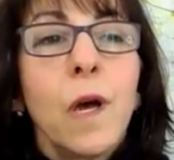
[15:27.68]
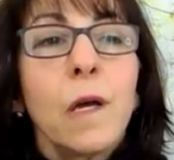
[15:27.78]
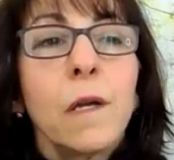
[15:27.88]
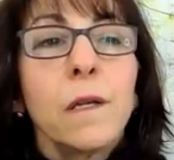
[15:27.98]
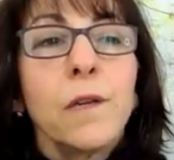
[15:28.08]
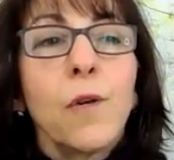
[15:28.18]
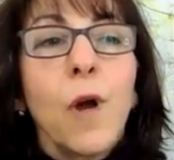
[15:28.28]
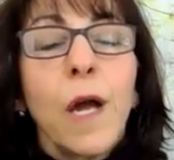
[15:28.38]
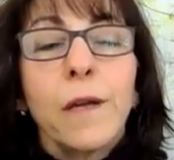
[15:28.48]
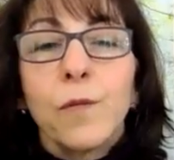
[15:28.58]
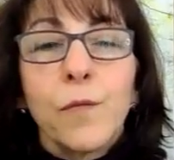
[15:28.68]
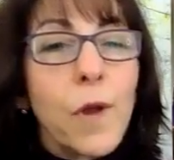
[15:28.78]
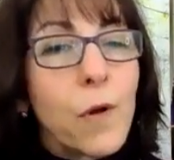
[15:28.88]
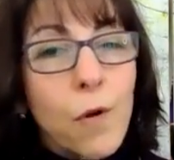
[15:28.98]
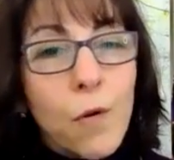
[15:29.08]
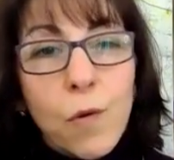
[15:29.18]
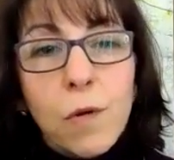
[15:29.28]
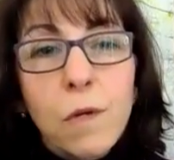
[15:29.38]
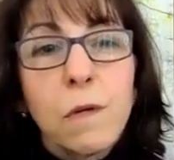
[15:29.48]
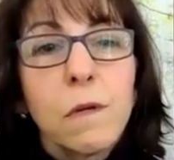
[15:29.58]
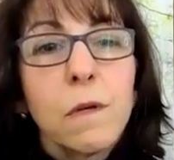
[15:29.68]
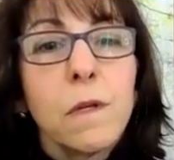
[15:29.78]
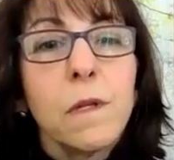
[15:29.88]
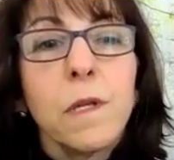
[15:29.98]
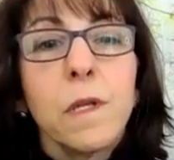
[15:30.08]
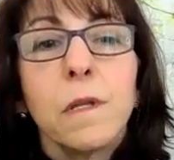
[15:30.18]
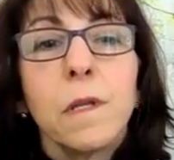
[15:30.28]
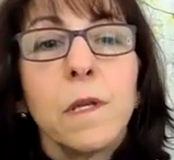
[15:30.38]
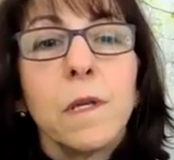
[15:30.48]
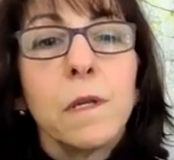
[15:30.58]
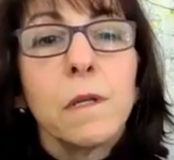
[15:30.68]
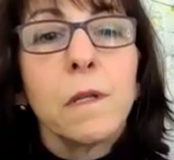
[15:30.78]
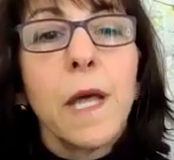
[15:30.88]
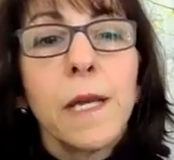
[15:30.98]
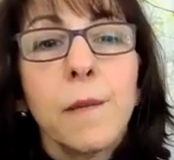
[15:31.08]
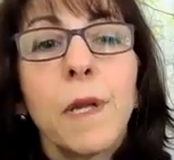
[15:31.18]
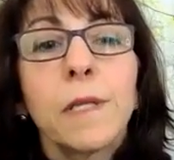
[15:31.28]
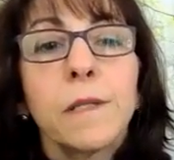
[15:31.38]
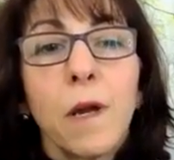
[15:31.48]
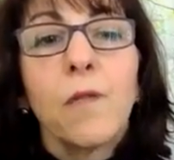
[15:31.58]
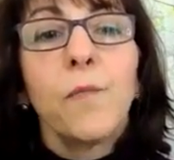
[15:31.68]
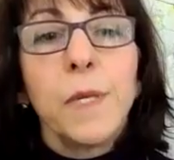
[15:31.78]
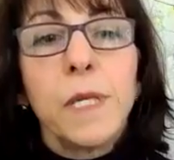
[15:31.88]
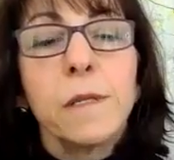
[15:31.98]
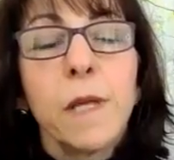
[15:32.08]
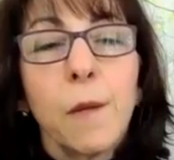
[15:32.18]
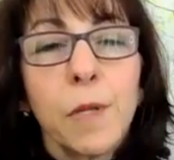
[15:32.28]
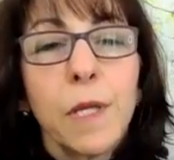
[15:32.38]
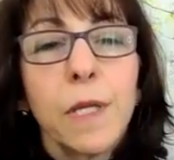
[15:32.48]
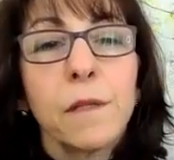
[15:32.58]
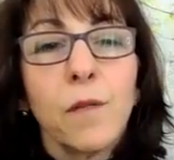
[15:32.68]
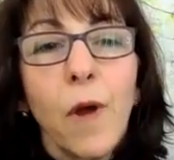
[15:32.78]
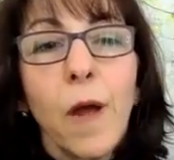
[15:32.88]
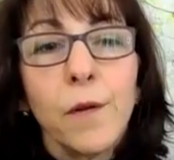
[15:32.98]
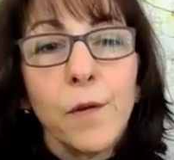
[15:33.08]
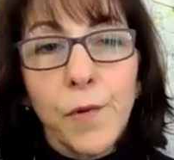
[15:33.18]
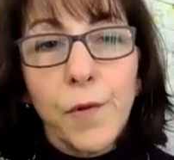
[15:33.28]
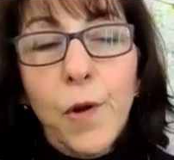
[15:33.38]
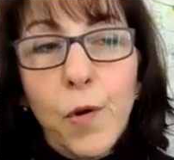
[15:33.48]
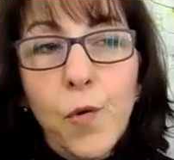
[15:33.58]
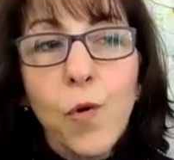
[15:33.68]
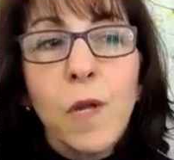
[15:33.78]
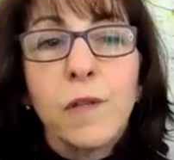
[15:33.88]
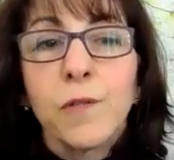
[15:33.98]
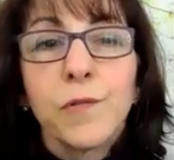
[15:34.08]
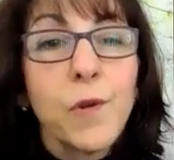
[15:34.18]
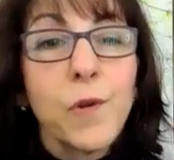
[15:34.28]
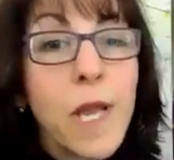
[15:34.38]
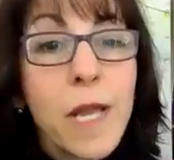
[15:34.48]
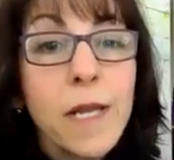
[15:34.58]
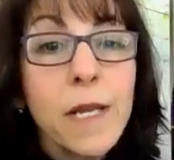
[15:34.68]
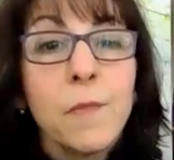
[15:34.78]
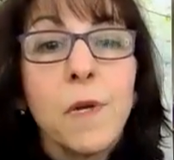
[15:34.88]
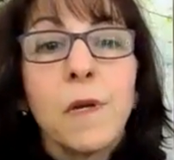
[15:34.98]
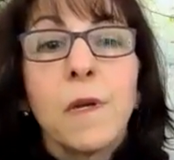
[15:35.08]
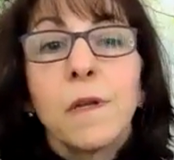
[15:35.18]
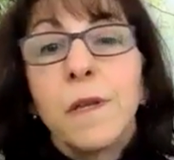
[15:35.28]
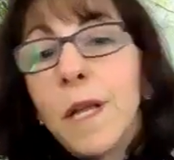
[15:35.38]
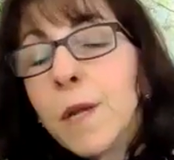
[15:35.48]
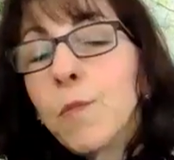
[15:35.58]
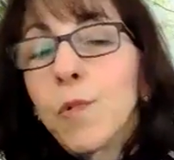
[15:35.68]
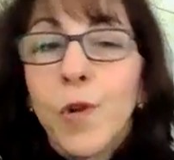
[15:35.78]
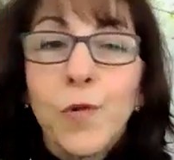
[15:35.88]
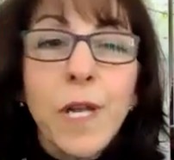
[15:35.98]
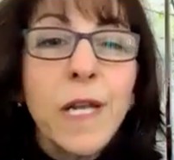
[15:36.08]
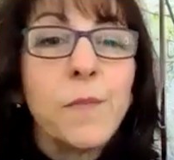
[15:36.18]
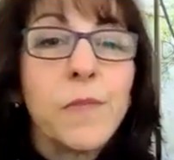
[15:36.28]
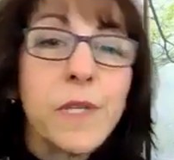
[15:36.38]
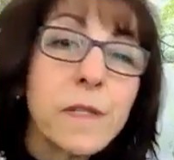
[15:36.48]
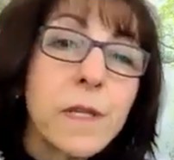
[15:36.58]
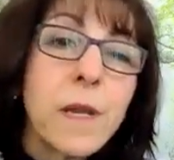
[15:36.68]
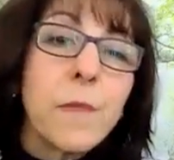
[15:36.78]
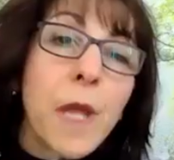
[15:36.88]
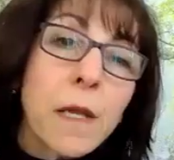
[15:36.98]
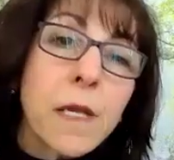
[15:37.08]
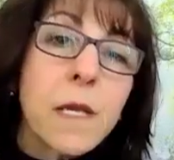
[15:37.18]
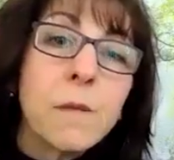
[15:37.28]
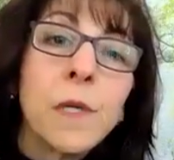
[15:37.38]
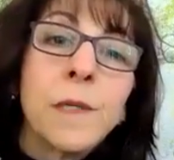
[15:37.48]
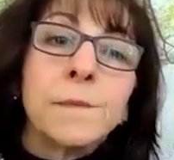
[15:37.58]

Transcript: I don't know, the letting myself be in that place of I don't know, there's no name or no name, this name, that name,